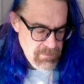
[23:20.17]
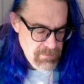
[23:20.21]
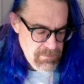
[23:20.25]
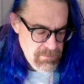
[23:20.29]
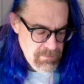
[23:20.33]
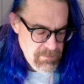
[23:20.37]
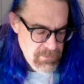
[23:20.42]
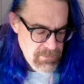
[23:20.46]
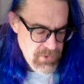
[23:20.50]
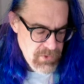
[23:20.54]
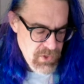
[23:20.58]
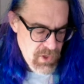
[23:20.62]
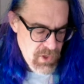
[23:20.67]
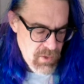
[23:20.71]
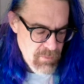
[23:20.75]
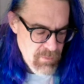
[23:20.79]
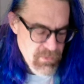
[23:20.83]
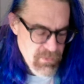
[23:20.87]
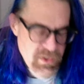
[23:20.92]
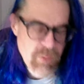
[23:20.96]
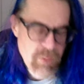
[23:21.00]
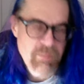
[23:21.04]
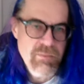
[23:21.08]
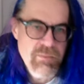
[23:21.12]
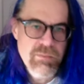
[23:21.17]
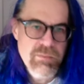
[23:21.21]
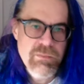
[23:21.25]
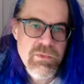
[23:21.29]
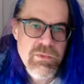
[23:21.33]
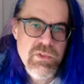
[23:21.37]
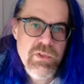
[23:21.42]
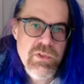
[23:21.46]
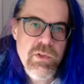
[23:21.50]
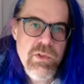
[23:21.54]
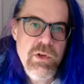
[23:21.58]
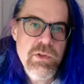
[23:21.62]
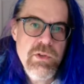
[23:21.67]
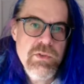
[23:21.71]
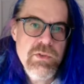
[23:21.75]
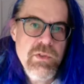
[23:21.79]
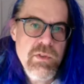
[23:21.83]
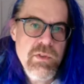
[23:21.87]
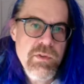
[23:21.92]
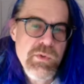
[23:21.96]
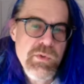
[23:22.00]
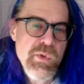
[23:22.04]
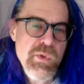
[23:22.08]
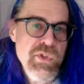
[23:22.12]
So
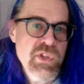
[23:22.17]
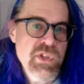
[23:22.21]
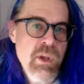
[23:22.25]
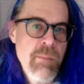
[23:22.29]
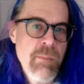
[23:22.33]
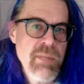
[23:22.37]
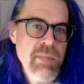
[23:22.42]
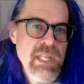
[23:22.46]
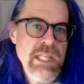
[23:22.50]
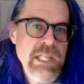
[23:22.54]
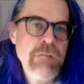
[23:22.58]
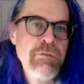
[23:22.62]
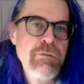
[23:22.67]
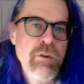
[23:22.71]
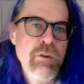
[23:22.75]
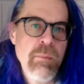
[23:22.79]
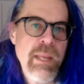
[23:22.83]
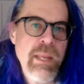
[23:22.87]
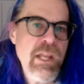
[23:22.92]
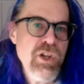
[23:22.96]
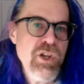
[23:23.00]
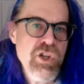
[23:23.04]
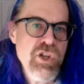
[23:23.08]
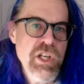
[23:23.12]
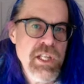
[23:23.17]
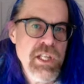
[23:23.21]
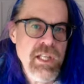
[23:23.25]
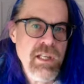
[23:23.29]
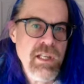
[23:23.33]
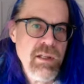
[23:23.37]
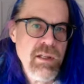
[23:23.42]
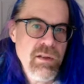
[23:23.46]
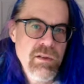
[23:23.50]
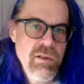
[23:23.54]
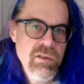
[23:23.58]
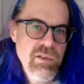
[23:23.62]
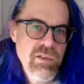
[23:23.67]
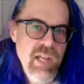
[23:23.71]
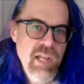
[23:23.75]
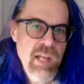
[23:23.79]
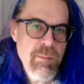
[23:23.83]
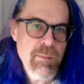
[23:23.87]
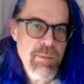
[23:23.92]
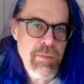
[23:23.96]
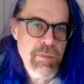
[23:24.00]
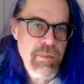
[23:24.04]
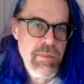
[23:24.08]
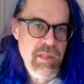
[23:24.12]
these are some information-y
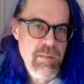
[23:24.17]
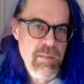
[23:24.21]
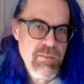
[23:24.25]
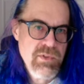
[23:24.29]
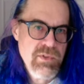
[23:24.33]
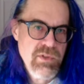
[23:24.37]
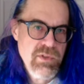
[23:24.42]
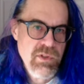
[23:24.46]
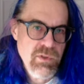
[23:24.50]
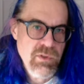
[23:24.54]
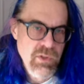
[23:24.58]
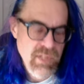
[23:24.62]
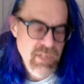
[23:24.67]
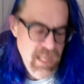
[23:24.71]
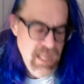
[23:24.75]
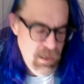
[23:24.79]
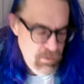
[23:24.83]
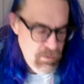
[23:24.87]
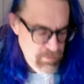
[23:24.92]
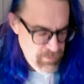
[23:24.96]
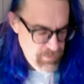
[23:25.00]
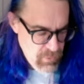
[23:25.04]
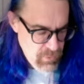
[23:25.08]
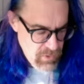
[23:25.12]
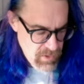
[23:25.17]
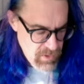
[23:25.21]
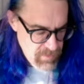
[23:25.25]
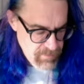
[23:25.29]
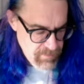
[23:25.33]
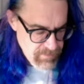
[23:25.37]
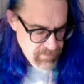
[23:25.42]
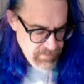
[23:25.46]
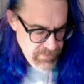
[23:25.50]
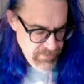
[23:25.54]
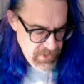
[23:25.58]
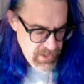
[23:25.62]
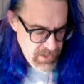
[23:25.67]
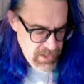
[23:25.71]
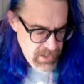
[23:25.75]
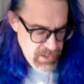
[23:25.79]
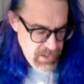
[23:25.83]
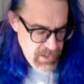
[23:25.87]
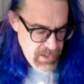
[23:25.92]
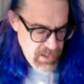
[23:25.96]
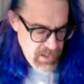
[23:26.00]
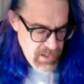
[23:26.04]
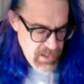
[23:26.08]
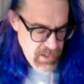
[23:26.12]
type themes to look out for.
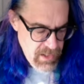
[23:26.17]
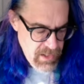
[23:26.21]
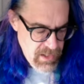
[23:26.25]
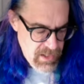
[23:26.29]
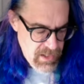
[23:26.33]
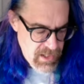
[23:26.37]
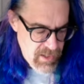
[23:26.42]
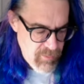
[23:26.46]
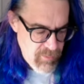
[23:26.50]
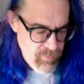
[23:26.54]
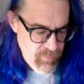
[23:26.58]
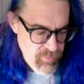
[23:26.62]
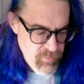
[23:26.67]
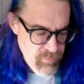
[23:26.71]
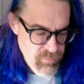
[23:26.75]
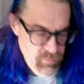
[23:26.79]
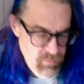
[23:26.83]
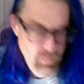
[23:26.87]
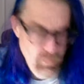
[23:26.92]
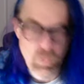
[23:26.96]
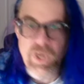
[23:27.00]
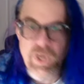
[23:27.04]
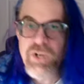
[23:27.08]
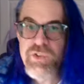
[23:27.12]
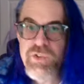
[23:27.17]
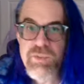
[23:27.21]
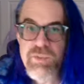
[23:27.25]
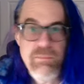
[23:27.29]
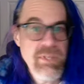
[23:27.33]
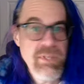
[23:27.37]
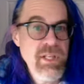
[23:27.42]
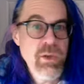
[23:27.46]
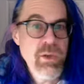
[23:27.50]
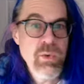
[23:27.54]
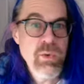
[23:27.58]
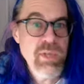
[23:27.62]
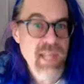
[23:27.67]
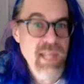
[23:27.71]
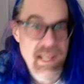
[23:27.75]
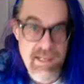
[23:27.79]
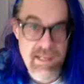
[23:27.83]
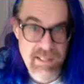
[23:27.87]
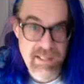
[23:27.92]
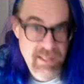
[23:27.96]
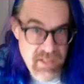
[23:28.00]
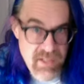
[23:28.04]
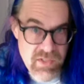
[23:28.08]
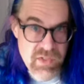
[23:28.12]
Where does Meno
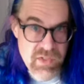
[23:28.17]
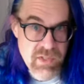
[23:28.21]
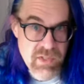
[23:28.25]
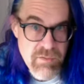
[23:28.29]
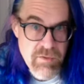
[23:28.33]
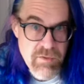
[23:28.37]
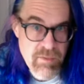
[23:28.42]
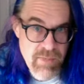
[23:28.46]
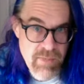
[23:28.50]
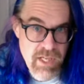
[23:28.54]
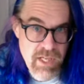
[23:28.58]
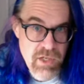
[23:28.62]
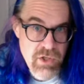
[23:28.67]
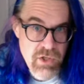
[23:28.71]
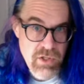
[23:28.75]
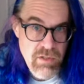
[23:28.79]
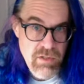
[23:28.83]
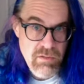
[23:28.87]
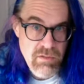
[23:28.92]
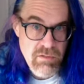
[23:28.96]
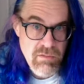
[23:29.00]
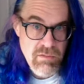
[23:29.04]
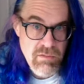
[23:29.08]
get his information?